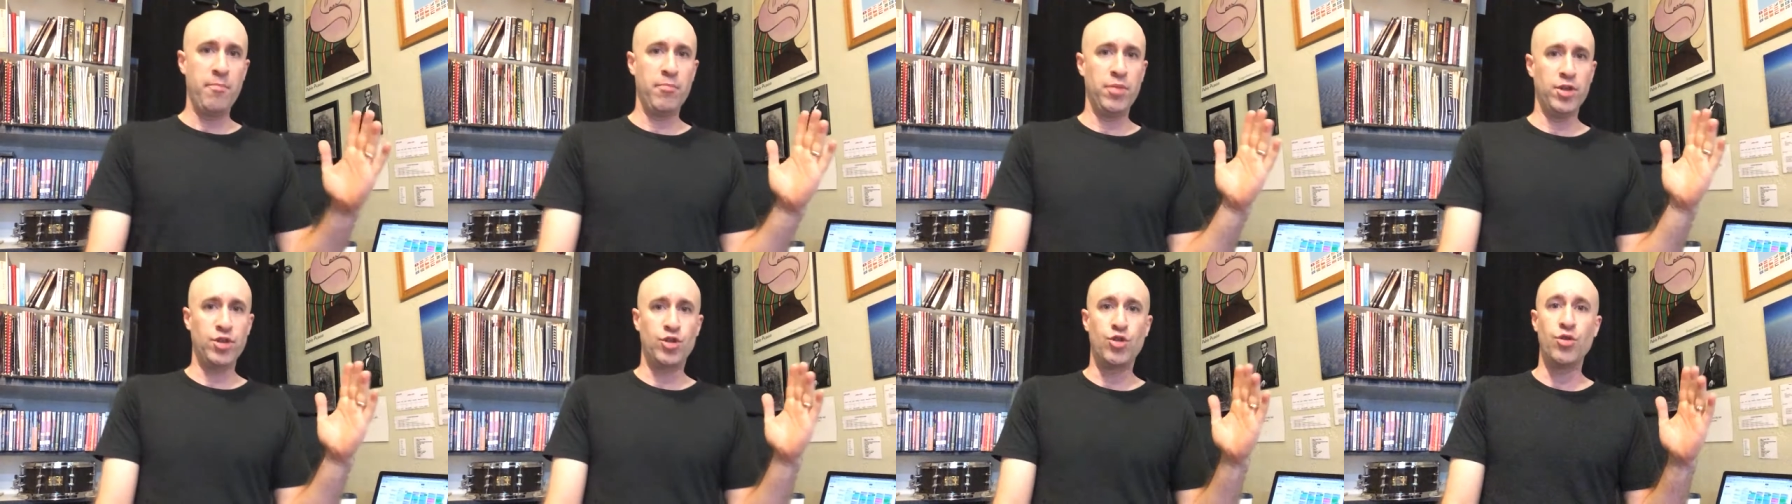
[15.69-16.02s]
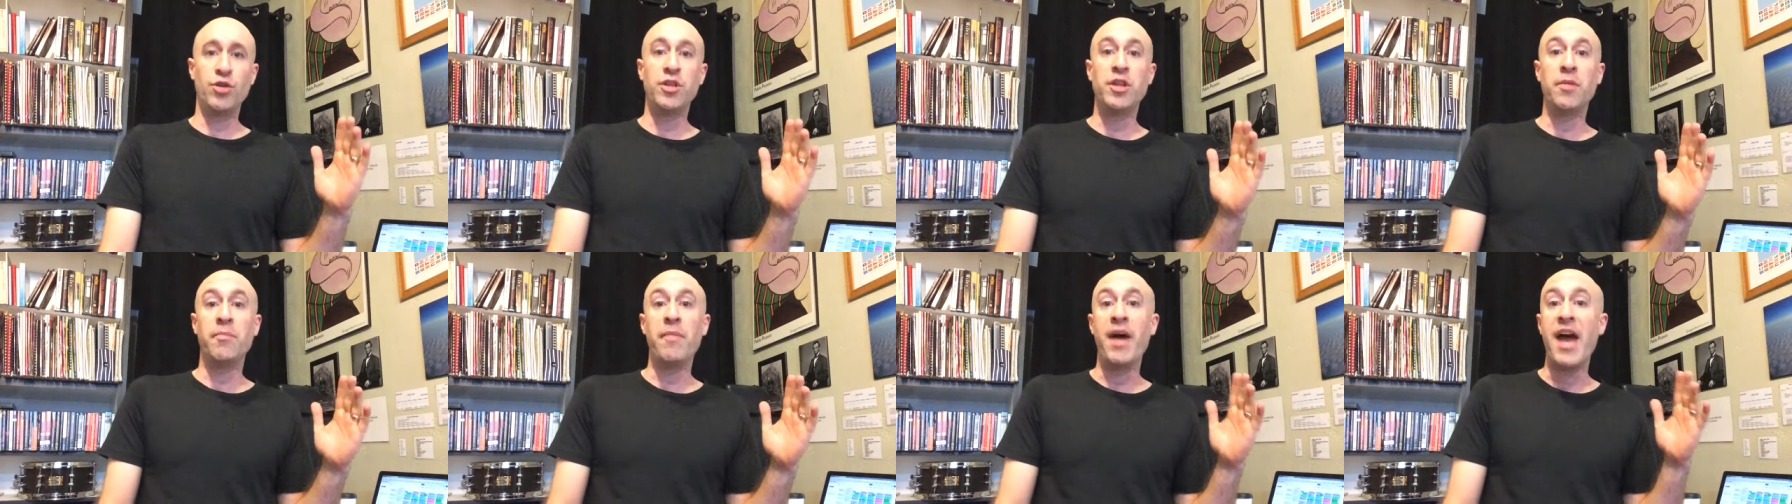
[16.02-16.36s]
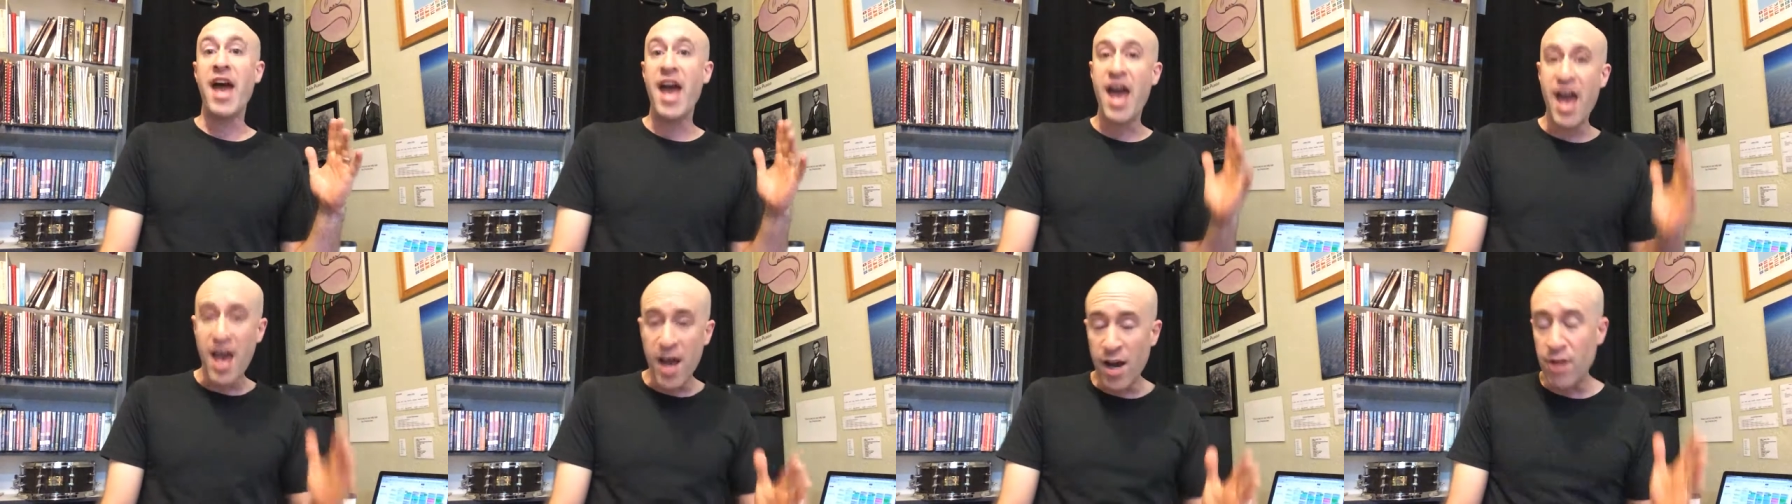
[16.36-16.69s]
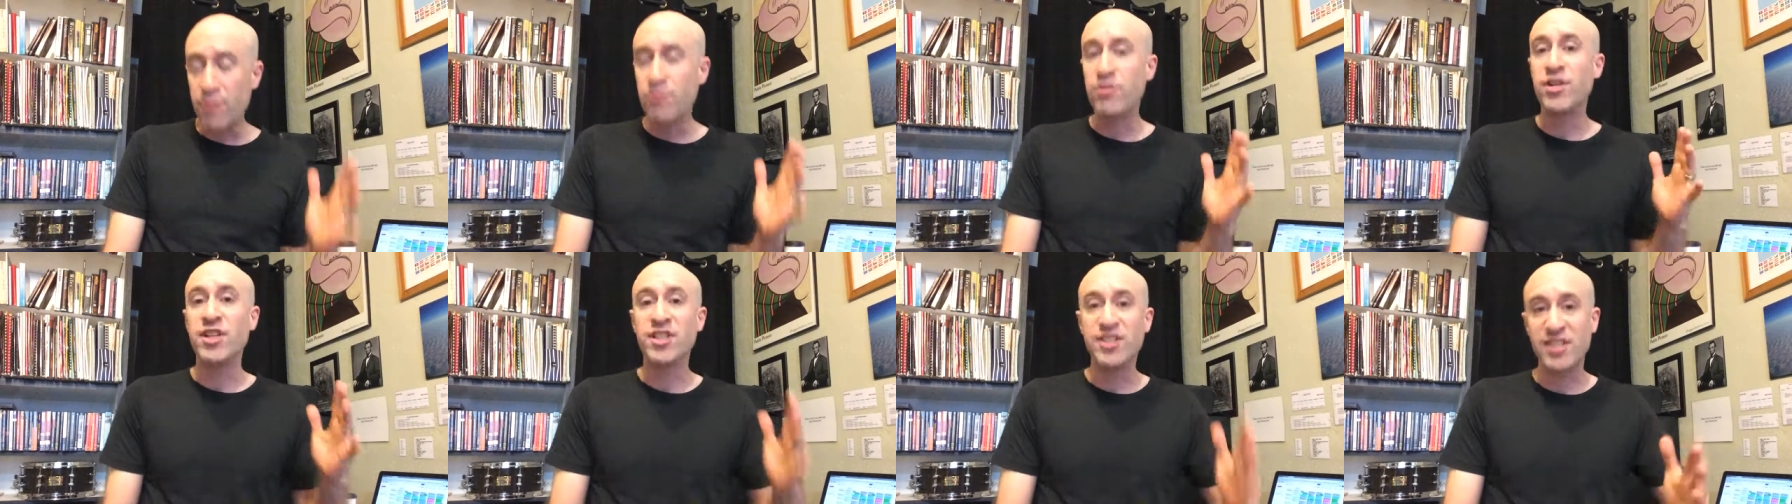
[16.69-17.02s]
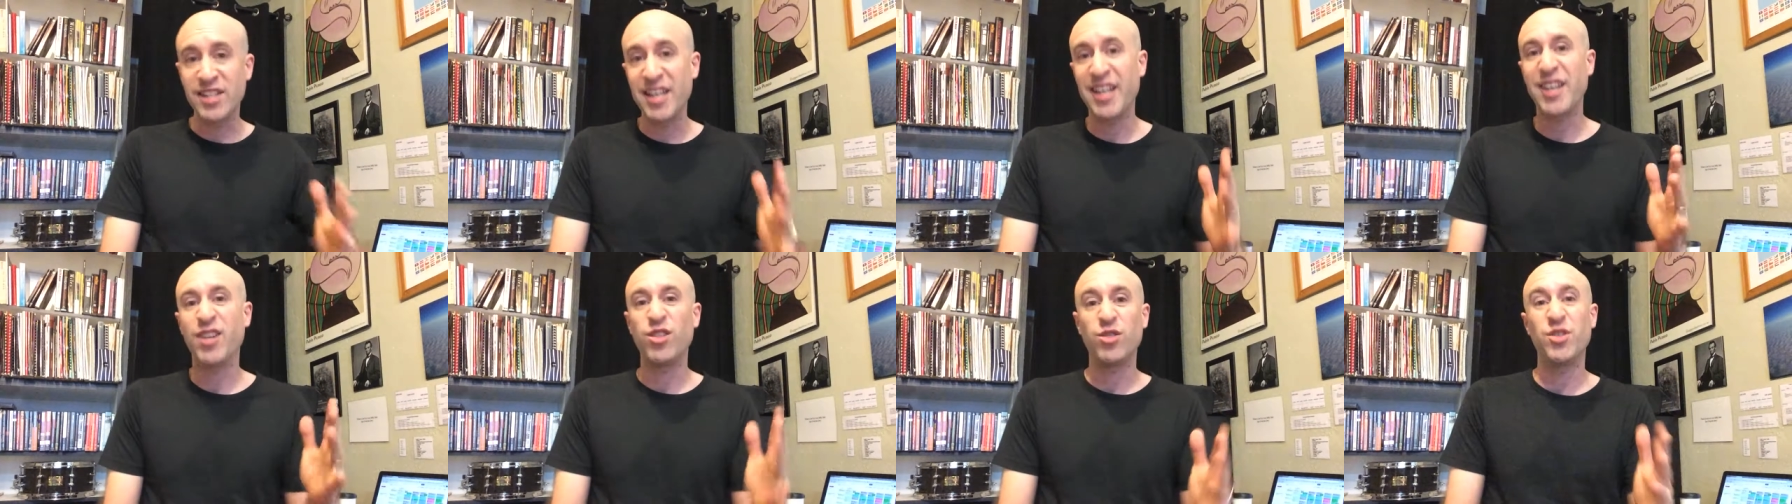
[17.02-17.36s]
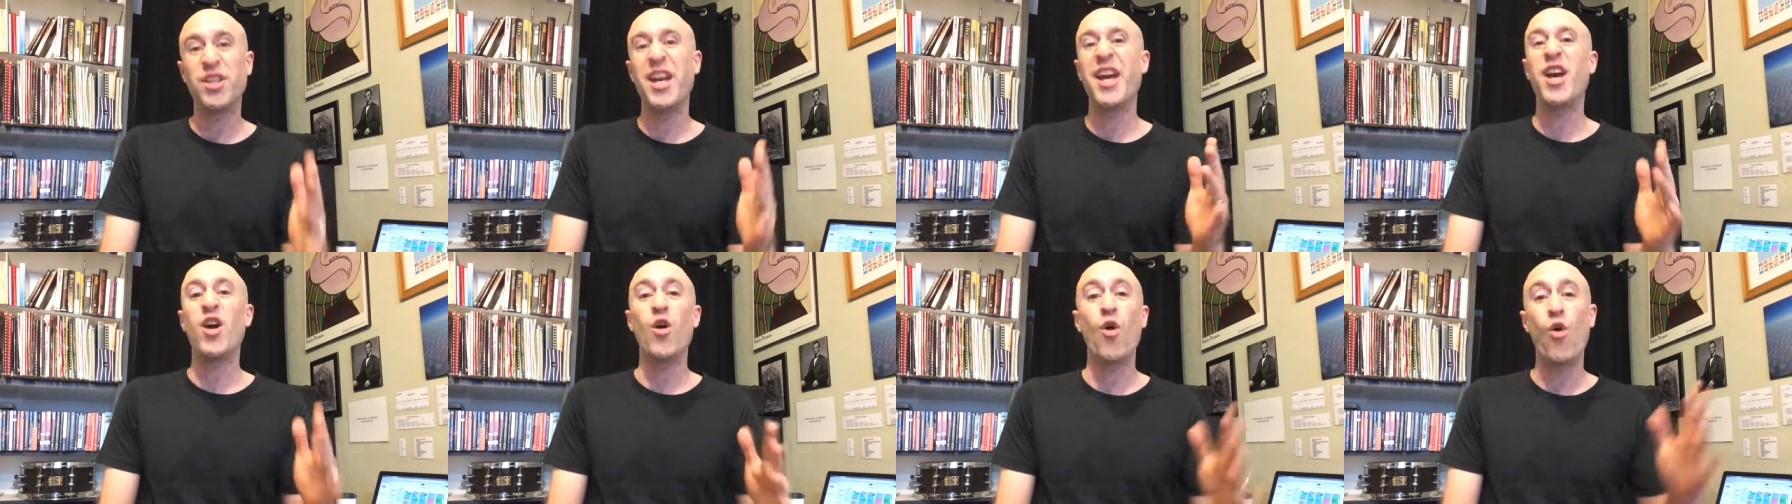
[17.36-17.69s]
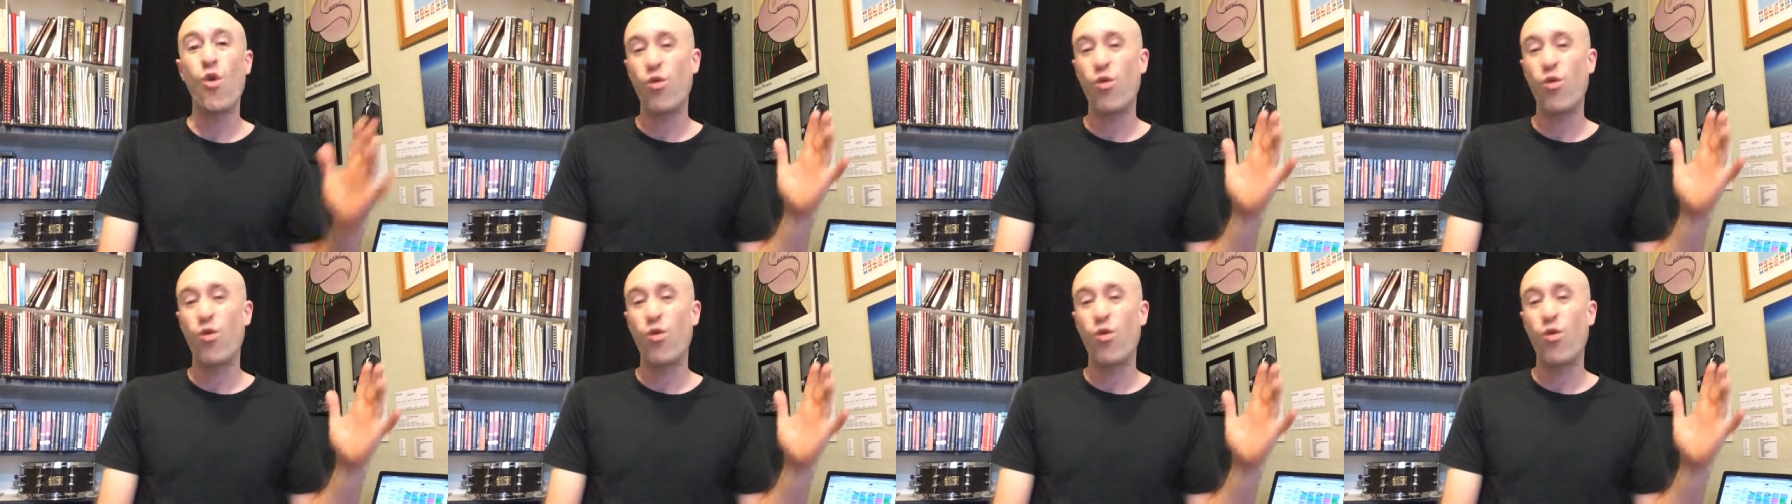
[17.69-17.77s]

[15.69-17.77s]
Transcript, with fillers: but doing them every single day